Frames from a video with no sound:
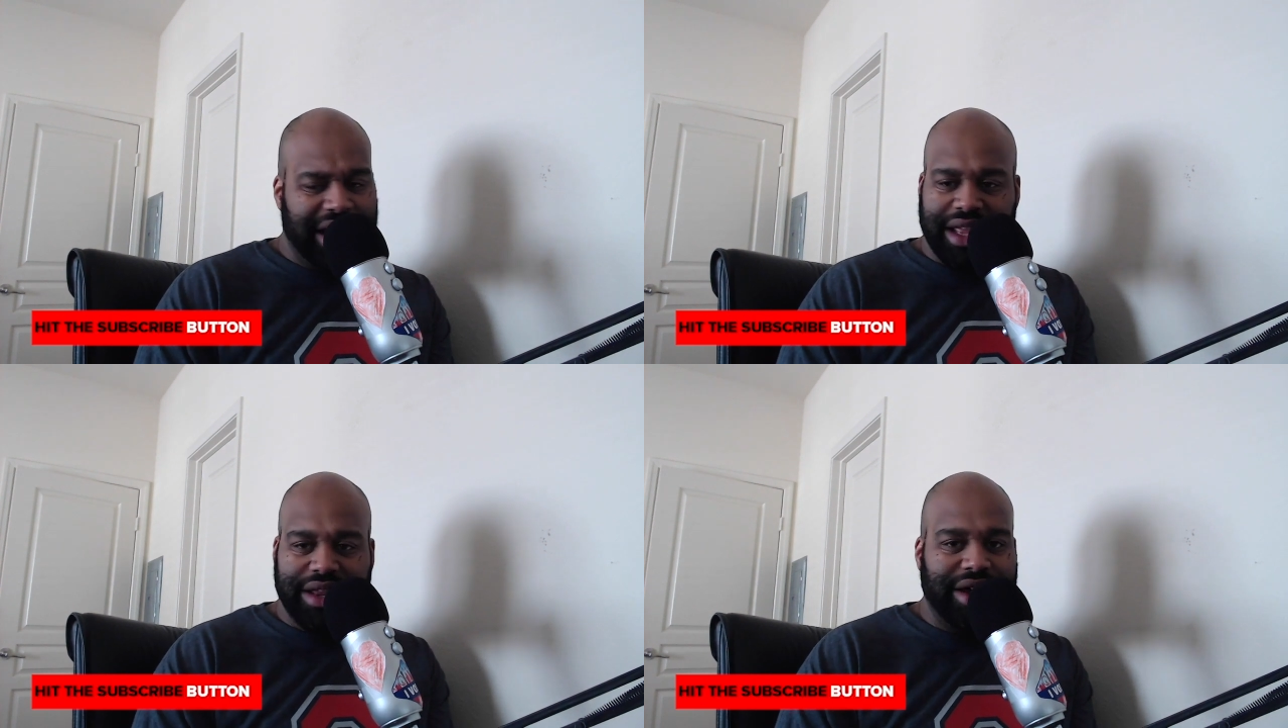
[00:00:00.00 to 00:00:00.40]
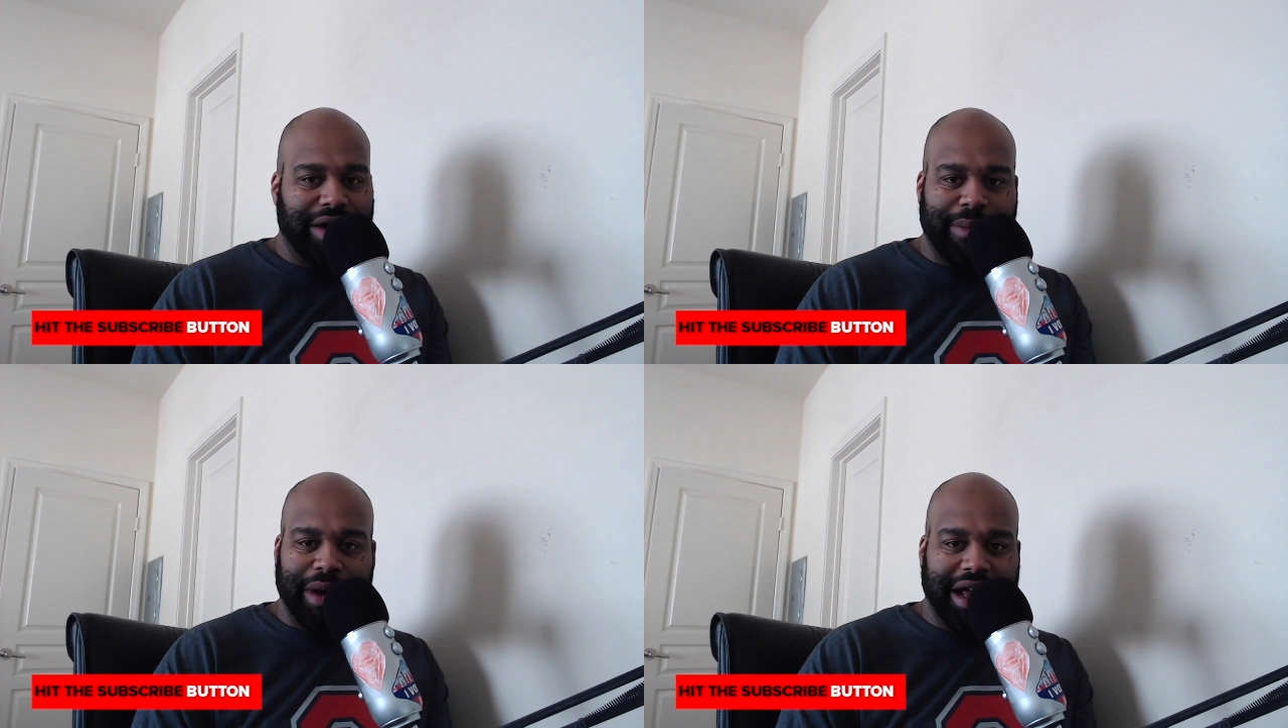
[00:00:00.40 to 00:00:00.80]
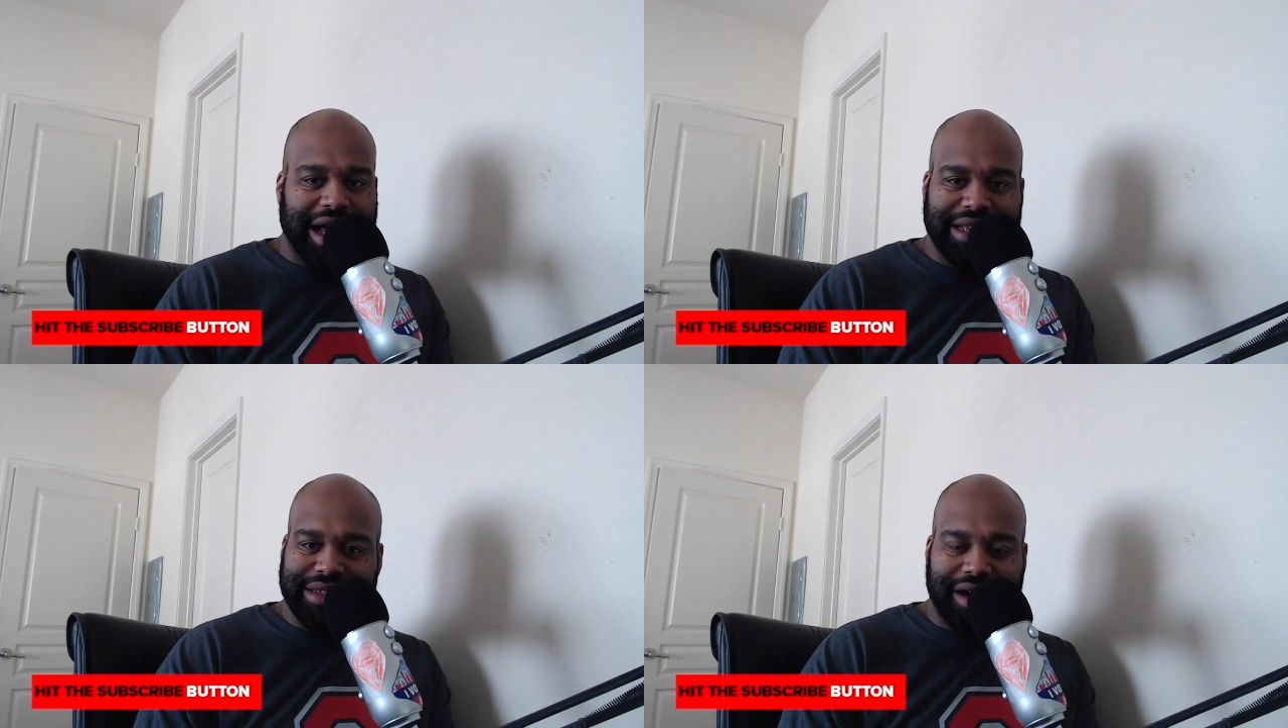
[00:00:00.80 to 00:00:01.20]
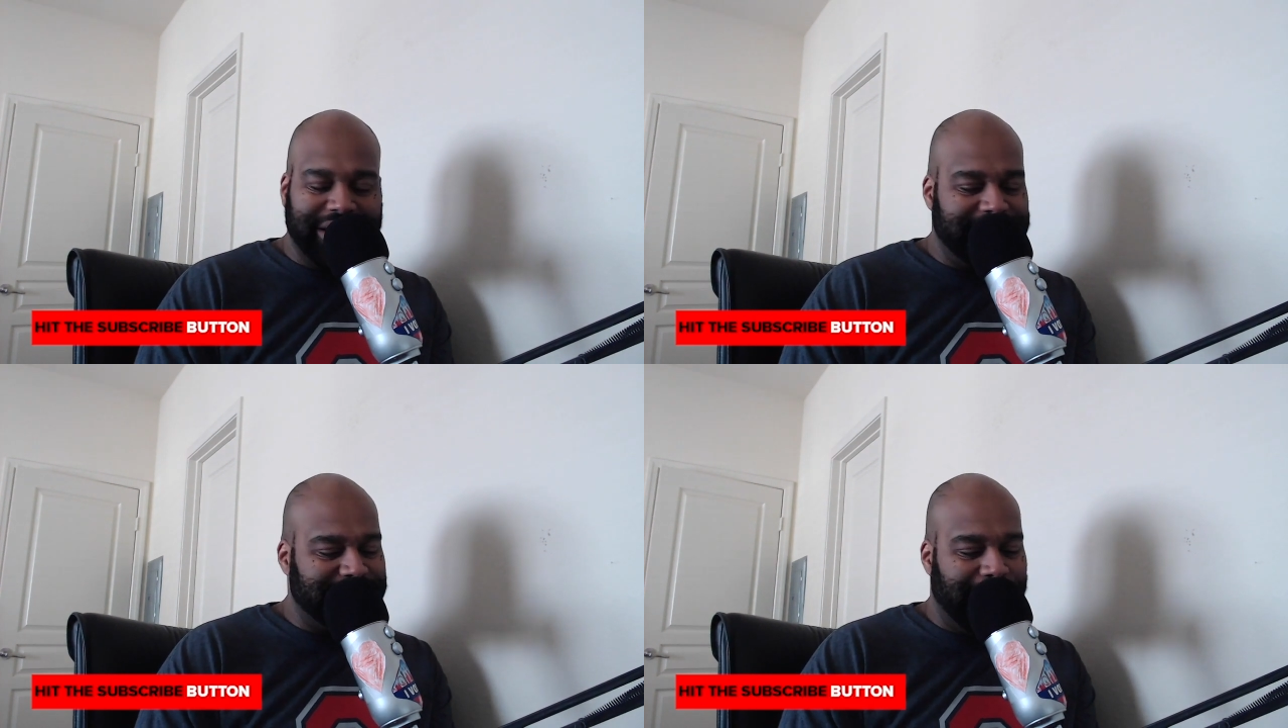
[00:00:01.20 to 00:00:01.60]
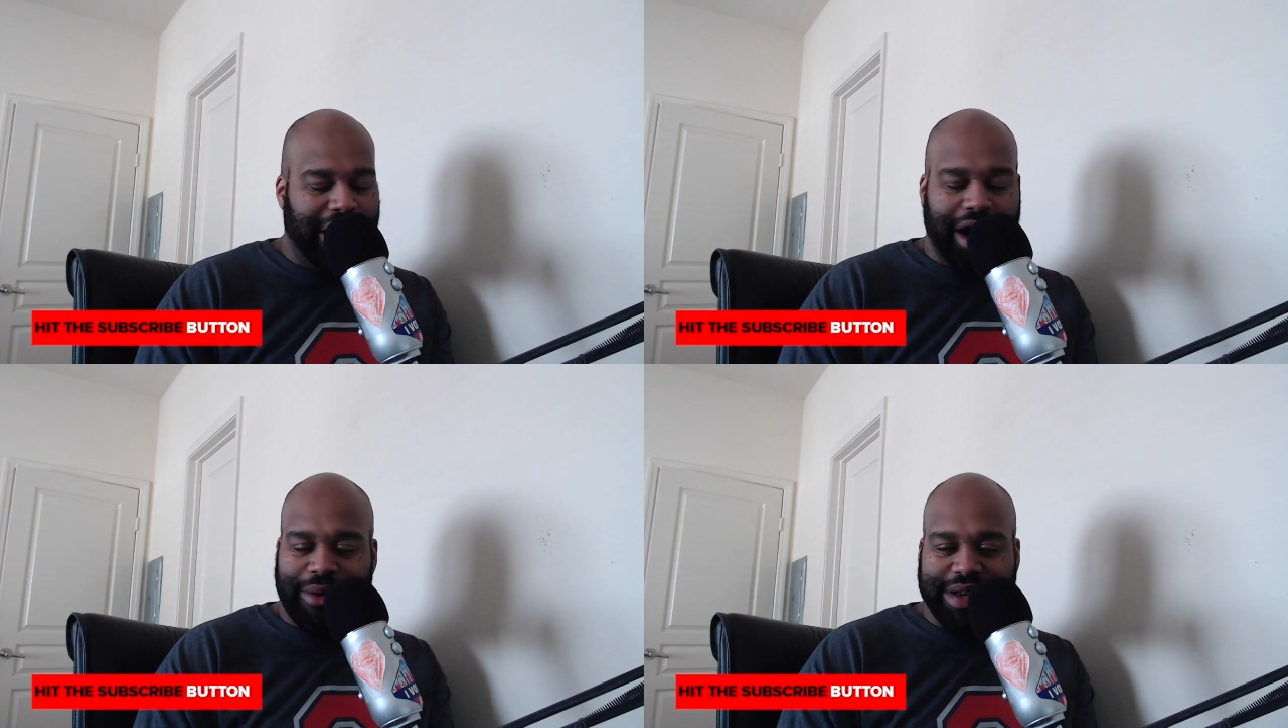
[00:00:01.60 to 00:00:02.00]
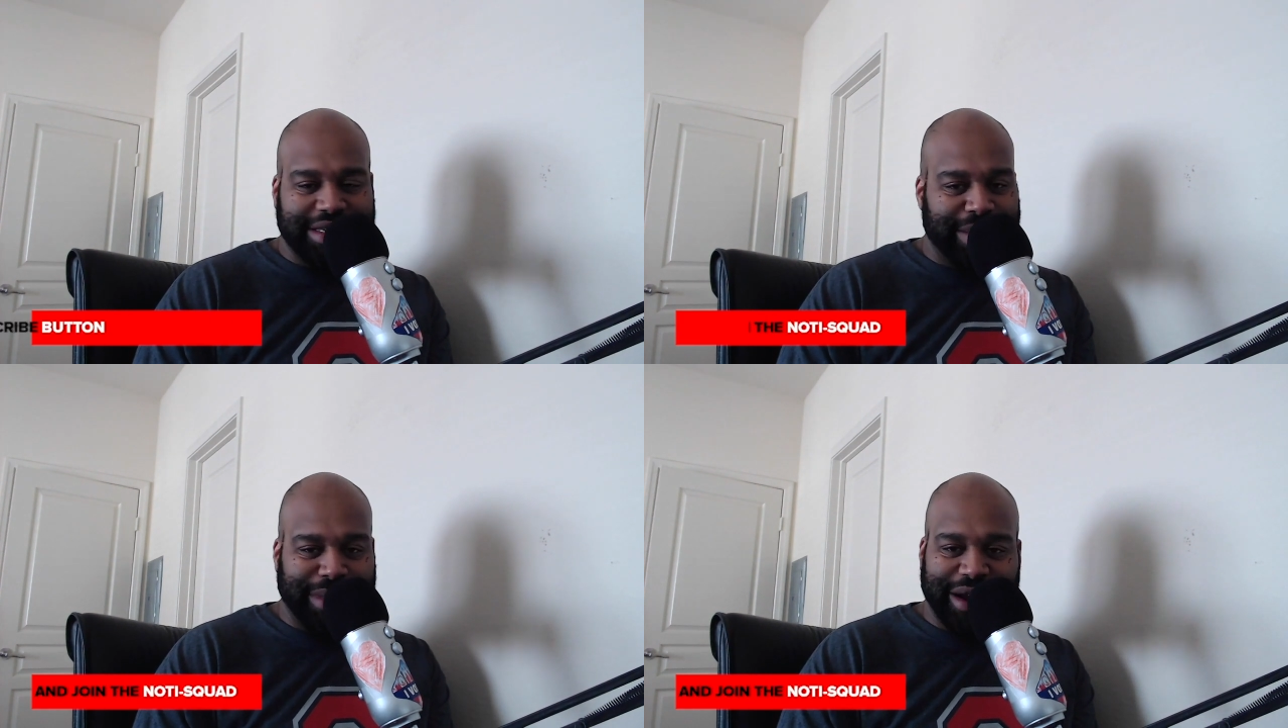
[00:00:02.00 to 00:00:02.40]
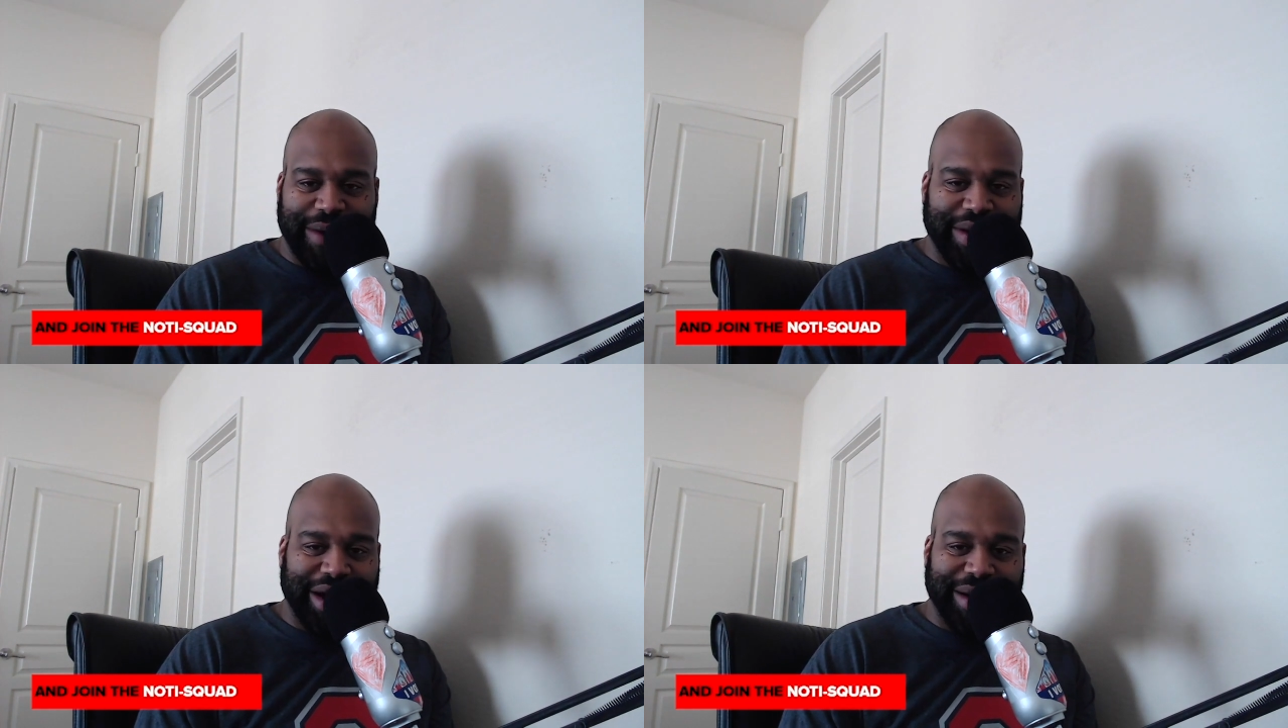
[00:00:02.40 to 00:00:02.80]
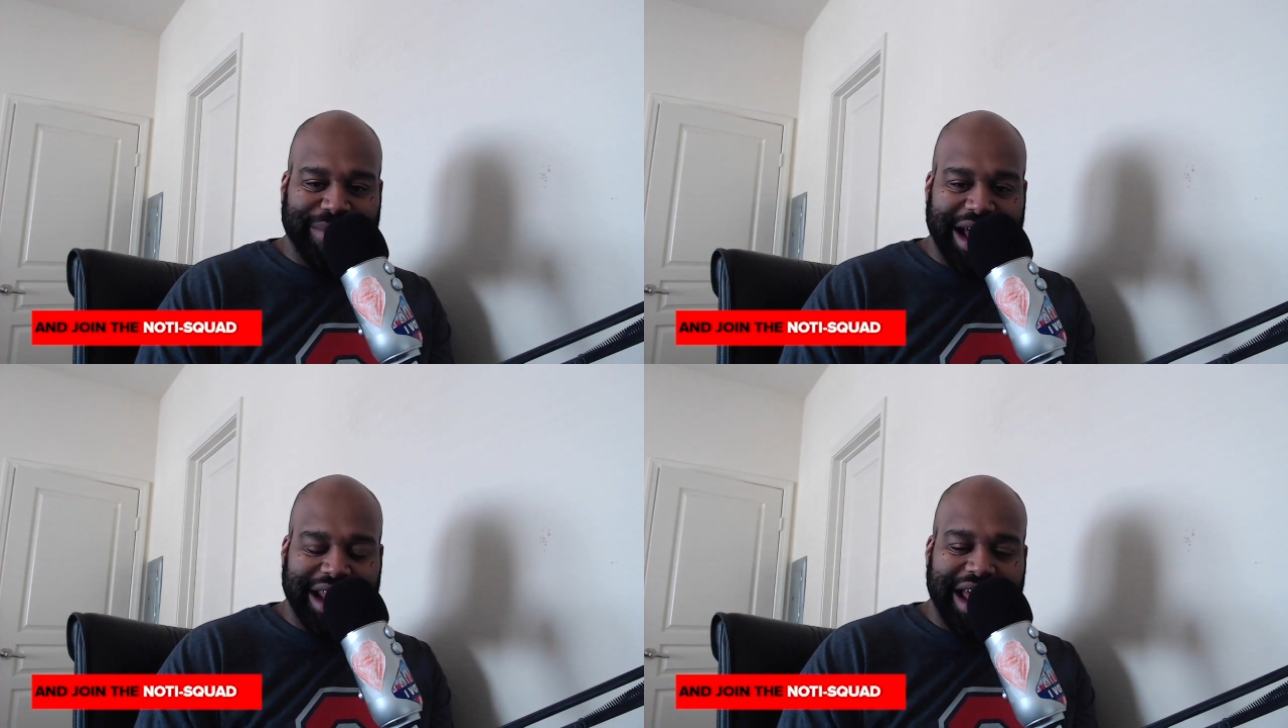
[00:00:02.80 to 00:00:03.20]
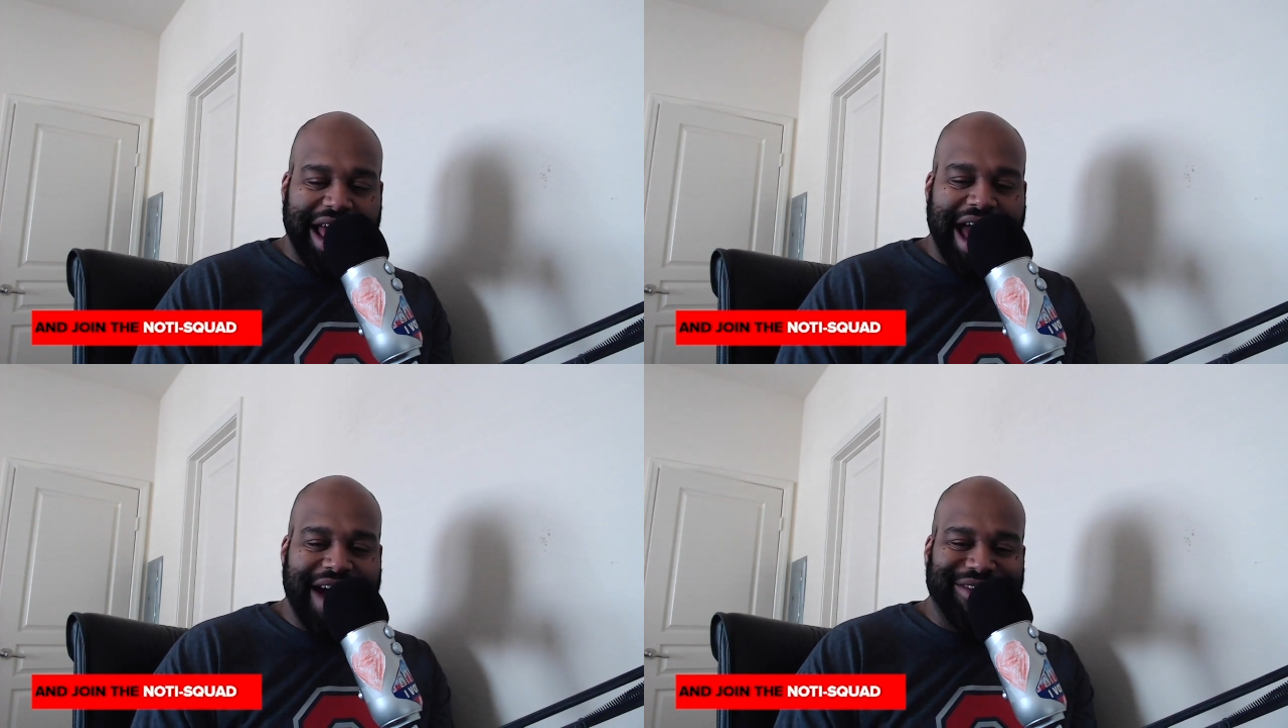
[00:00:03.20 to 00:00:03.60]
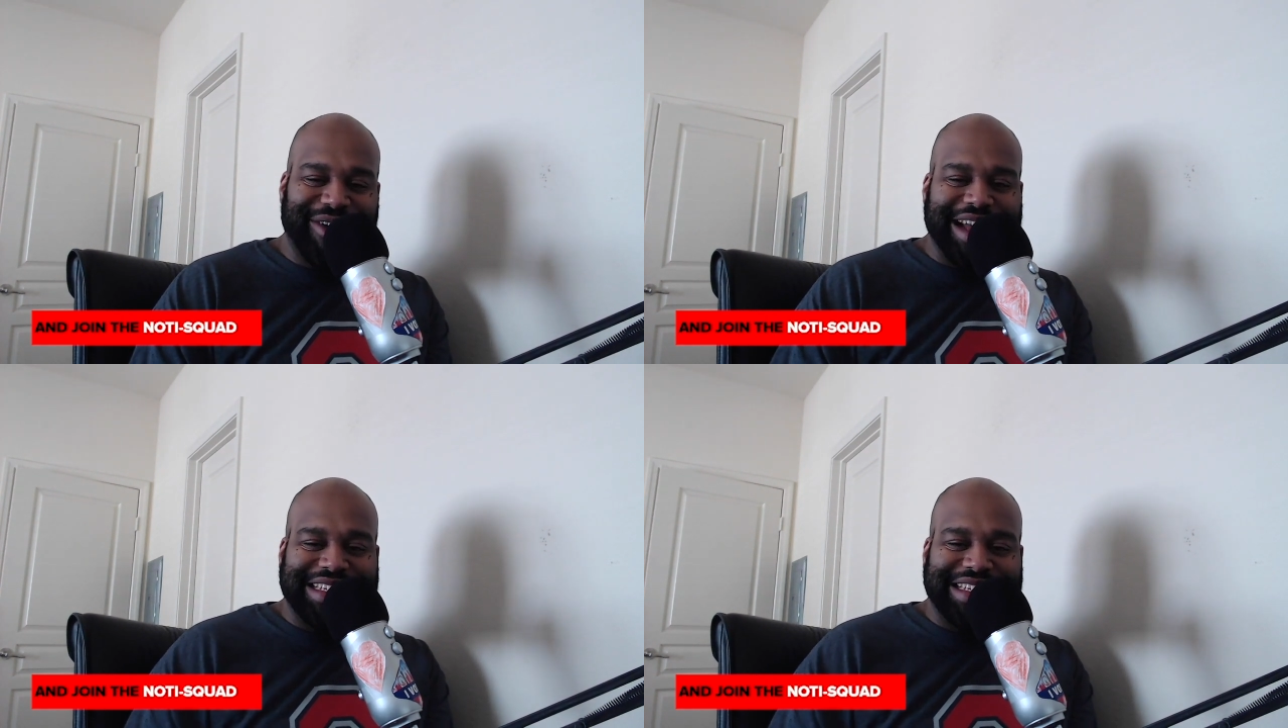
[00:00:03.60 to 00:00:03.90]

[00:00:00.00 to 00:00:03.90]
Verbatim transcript: you know, our Buckeyes, there's always something going on, man. Have a great